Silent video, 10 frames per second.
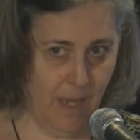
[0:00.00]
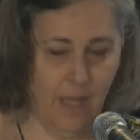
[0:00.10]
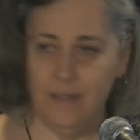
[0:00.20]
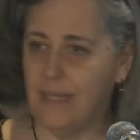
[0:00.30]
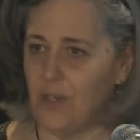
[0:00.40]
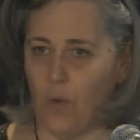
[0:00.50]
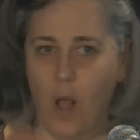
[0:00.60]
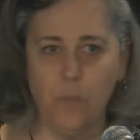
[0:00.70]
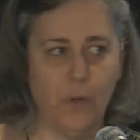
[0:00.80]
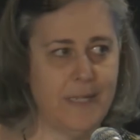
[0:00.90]
These are
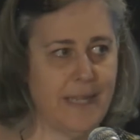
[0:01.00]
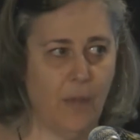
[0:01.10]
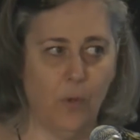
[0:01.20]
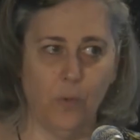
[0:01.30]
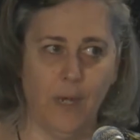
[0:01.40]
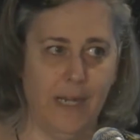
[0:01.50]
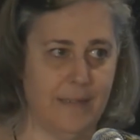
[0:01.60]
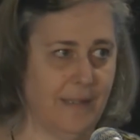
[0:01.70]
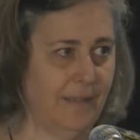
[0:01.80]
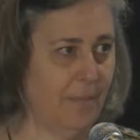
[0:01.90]
all points that were
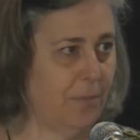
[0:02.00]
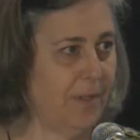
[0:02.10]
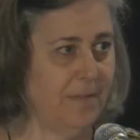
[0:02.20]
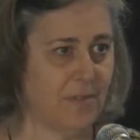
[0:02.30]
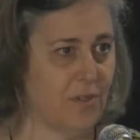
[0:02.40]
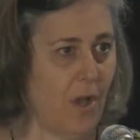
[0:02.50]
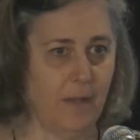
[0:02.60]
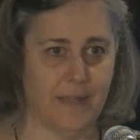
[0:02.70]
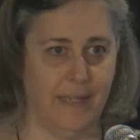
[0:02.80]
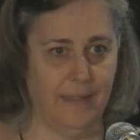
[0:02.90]
raised in the previous
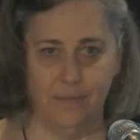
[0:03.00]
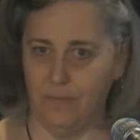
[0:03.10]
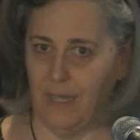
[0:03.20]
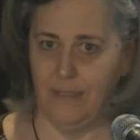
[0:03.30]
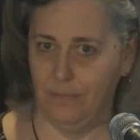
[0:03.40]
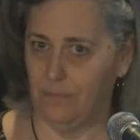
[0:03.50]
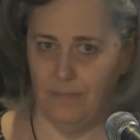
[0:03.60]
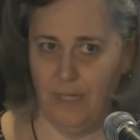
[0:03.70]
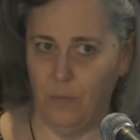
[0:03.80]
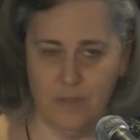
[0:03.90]
talks, and
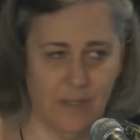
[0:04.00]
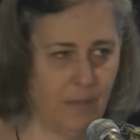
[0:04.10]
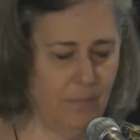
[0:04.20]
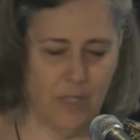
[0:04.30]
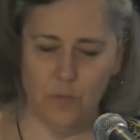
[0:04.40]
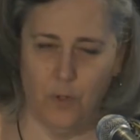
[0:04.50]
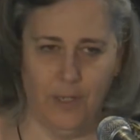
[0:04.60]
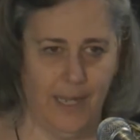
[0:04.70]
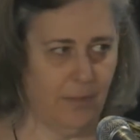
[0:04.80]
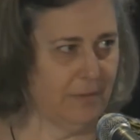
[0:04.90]
it was done much more
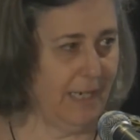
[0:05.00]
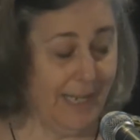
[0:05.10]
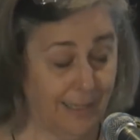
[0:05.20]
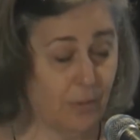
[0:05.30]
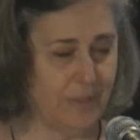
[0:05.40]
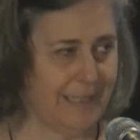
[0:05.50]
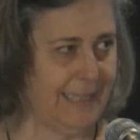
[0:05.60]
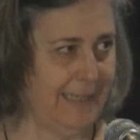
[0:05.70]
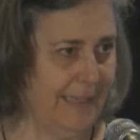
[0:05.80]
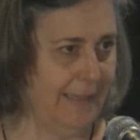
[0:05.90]

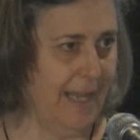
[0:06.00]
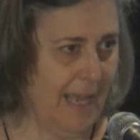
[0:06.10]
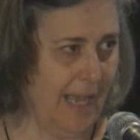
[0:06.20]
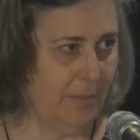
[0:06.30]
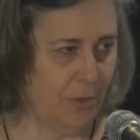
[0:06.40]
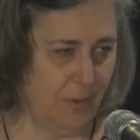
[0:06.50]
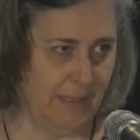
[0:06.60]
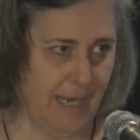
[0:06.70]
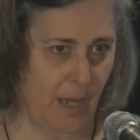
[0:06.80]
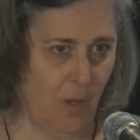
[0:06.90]
eloquently than I'm
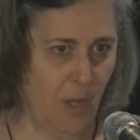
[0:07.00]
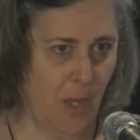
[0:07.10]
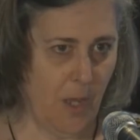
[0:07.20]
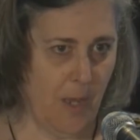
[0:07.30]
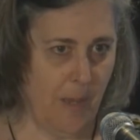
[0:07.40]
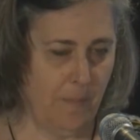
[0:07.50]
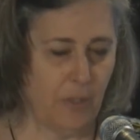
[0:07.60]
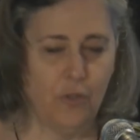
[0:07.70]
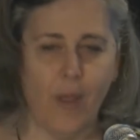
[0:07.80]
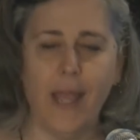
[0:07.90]
doing now.
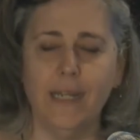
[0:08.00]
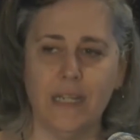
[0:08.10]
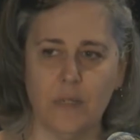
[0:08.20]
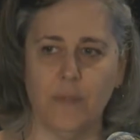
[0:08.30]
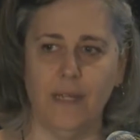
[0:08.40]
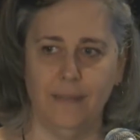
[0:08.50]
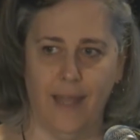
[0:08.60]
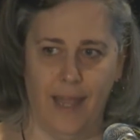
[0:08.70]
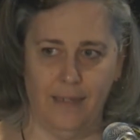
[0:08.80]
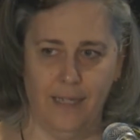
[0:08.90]
But try and explain
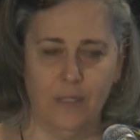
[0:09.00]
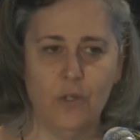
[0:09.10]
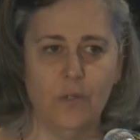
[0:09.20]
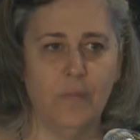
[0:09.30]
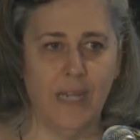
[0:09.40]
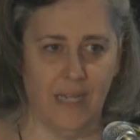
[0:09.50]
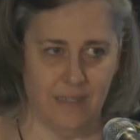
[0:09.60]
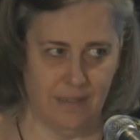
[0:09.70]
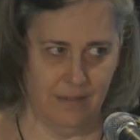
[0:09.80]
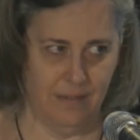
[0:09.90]
that in 2
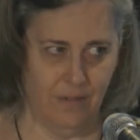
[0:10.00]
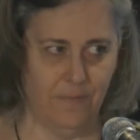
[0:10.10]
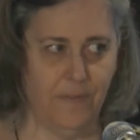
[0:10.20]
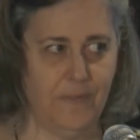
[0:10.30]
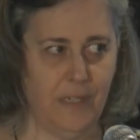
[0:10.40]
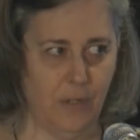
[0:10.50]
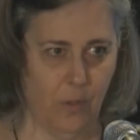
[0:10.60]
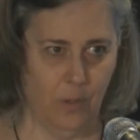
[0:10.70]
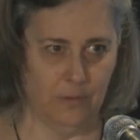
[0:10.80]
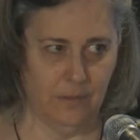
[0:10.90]
minutes to a
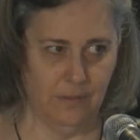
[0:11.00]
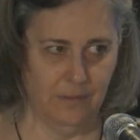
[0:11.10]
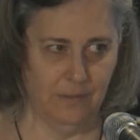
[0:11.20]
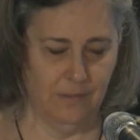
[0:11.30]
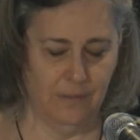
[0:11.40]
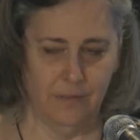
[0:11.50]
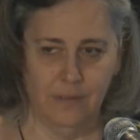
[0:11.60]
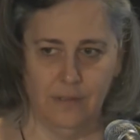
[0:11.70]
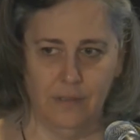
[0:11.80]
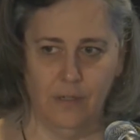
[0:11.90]
15-year-old
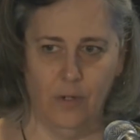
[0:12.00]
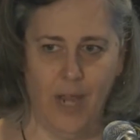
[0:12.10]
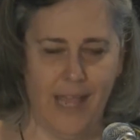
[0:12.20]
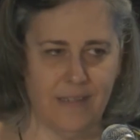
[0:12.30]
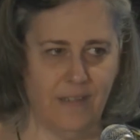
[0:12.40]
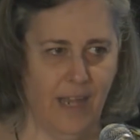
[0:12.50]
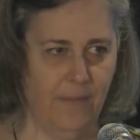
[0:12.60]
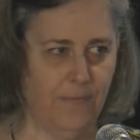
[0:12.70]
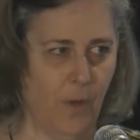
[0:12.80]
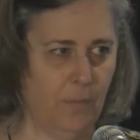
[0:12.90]
who has an
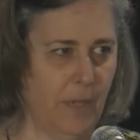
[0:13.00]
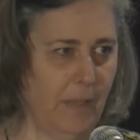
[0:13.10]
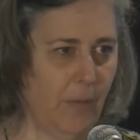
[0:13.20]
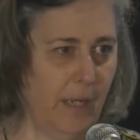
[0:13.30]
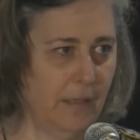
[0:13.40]
iPhone, by the way.